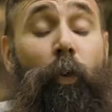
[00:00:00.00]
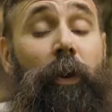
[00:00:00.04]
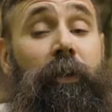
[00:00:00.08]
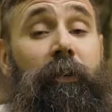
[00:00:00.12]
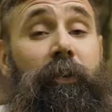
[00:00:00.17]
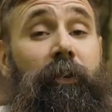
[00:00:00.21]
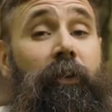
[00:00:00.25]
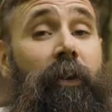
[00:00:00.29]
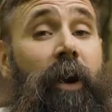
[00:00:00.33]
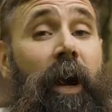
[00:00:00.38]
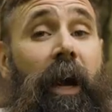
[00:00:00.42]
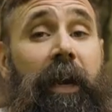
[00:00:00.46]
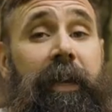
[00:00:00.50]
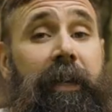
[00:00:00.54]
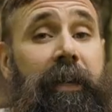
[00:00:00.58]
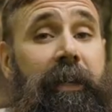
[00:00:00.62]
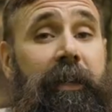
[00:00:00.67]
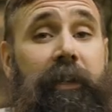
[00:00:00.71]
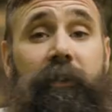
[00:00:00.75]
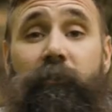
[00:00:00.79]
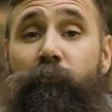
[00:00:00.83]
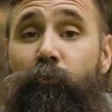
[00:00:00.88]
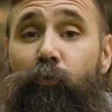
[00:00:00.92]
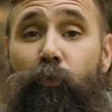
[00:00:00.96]
Whether you're
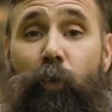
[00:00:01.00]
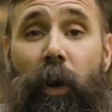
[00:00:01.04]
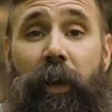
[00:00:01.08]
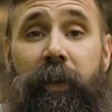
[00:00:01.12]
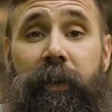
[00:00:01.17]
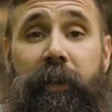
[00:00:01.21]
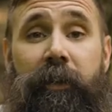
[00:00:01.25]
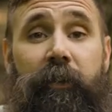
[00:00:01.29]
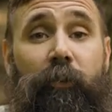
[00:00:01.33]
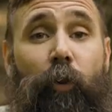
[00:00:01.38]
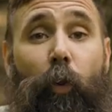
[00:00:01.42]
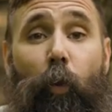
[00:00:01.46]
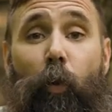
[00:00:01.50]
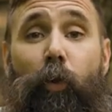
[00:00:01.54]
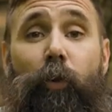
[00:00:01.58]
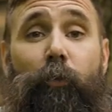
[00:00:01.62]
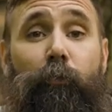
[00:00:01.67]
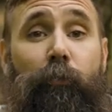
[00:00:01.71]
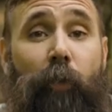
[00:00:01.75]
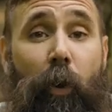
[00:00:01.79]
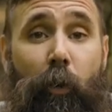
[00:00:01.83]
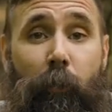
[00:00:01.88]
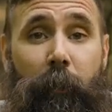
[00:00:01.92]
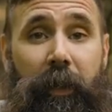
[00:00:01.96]
hiking, running, or
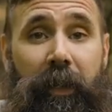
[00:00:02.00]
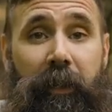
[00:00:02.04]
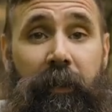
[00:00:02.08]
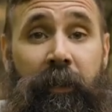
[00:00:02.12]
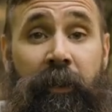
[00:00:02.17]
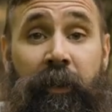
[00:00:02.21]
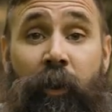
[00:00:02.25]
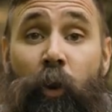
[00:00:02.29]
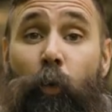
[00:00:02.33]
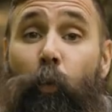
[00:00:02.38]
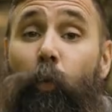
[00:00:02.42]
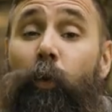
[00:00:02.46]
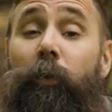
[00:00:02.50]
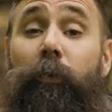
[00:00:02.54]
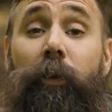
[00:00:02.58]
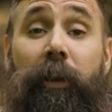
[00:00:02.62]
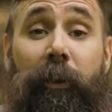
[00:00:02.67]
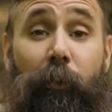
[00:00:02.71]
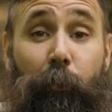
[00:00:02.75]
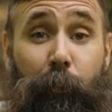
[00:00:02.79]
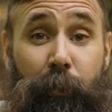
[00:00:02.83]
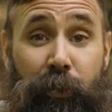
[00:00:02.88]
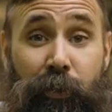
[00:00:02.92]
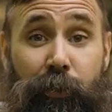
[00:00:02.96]
roaming, we'll
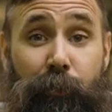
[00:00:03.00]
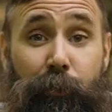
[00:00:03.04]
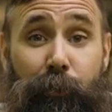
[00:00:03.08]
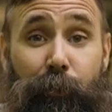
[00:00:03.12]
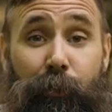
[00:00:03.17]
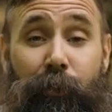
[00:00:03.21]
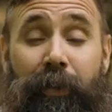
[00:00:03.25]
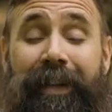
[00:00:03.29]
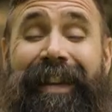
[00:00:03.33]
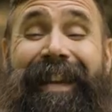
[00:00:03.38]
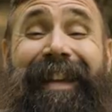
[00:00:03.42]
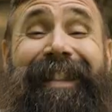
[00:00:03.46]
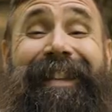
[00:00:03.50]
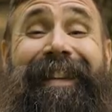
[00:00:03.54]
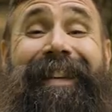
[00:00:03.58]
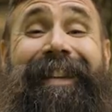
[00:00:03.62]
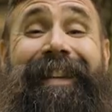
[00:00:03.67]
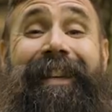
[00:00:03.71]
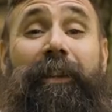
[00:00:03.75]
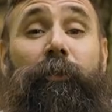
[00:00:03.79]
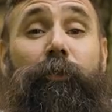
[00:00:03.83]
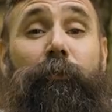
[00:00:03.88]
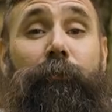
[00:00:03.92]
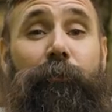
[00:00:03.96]
help you get the
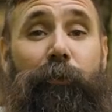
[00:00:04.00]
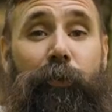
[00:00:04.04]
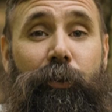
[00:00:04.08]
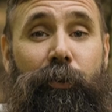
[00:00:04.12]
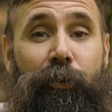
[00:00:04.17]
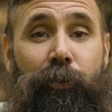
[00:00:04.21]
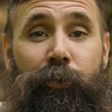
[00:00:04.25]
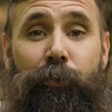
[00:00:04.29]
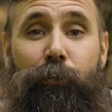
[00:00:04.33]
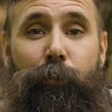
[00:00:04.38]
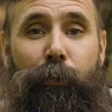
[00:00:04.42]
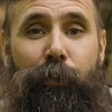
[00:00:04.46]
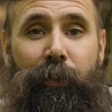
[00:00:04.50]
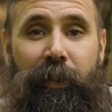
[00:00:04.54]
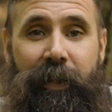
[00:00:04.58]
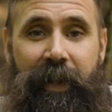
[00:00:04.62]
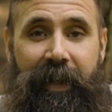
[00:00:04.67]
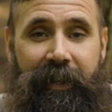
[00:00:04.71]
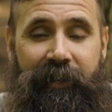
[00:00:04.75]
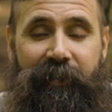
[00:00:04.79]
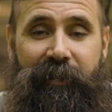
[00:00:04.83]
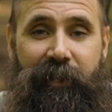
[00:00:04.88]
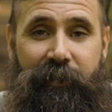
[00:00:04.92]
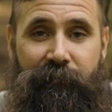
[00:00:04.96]
gear for your
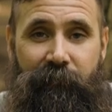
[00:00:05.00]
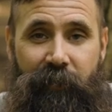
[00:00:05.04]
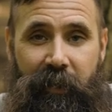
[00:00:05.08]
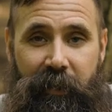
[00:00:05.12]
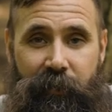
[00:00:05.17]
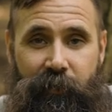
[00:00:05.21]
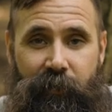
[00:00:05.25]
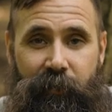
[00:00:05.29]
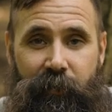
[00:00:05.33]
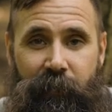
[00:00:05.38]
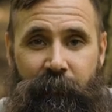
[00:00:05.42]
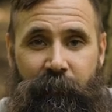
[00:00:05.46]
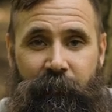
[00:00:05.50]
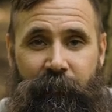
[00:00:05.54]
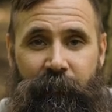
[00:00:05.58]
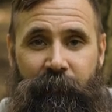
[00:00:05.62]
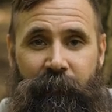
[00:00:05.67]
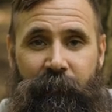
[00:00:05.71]
next adventure.